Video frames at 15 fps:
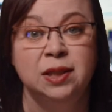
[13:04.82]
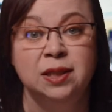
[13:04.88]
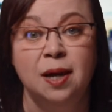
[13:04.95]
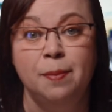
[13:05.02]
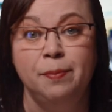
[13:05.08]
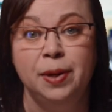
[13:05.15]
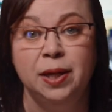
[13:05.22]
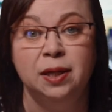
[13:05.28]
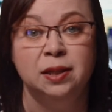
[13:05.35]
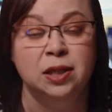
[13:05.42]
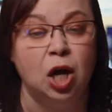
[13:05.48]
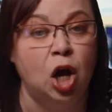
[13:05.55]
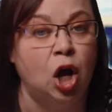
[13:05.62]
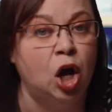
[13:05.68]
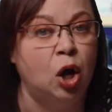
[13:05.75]
some bills
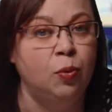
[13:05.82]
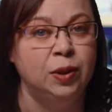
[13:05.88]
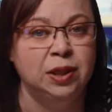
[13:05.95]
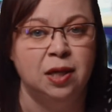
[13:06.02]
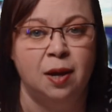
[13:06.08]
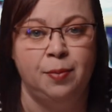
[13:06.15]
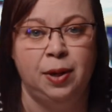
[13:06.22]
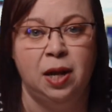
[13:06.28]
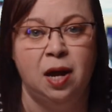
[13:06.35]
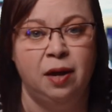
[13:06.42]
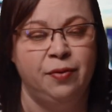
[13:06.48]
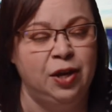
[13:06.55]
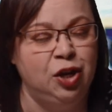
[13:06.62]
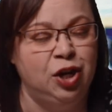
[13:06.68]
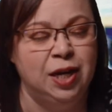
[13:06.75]
always come
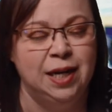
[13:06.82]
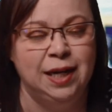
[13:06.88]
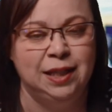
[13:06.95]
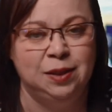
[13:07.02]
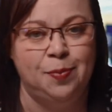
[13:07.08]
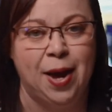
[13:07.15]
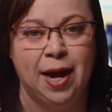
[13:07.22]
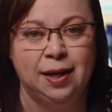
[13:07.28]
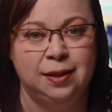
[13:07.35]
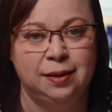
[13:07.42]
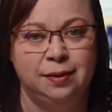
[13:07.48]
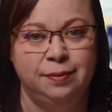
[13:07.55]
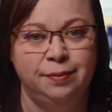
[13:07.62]
along that you didn't expect.